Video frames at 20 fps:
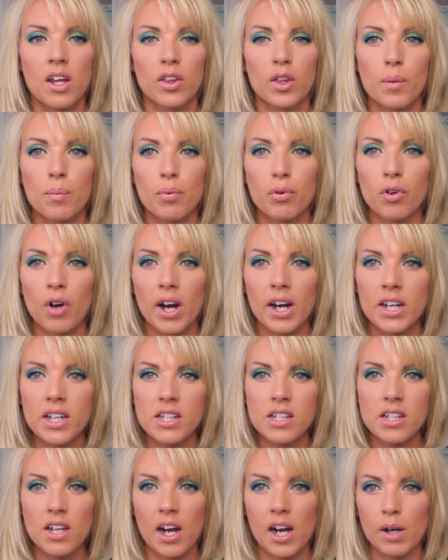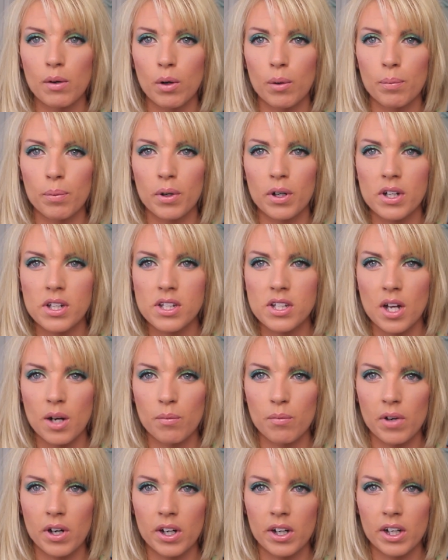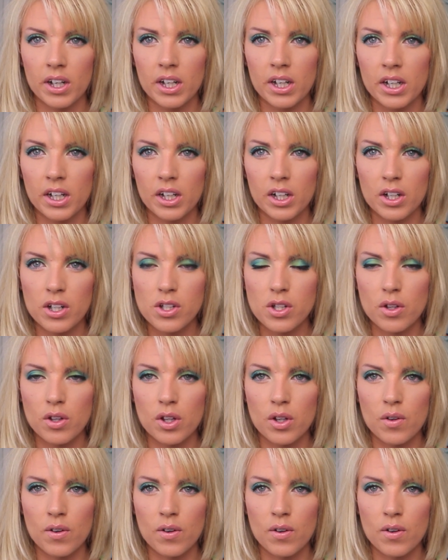The price I will put somewhere here so that